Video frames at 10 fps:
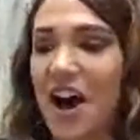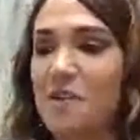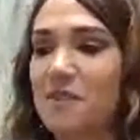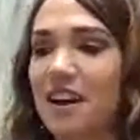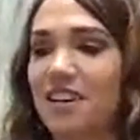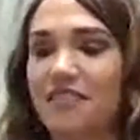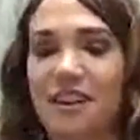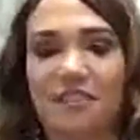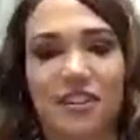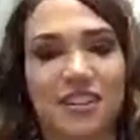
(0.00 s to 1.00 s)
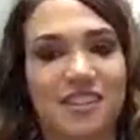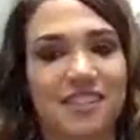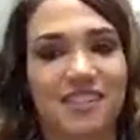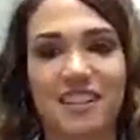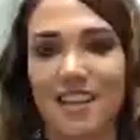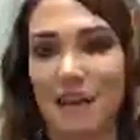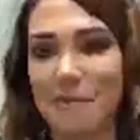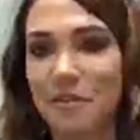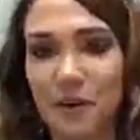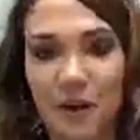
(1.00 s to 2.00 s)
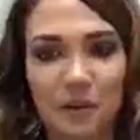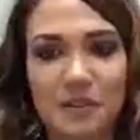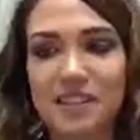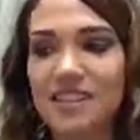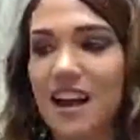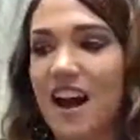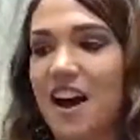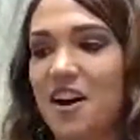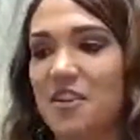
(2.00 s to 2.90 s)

I've never seen Game of Thrones.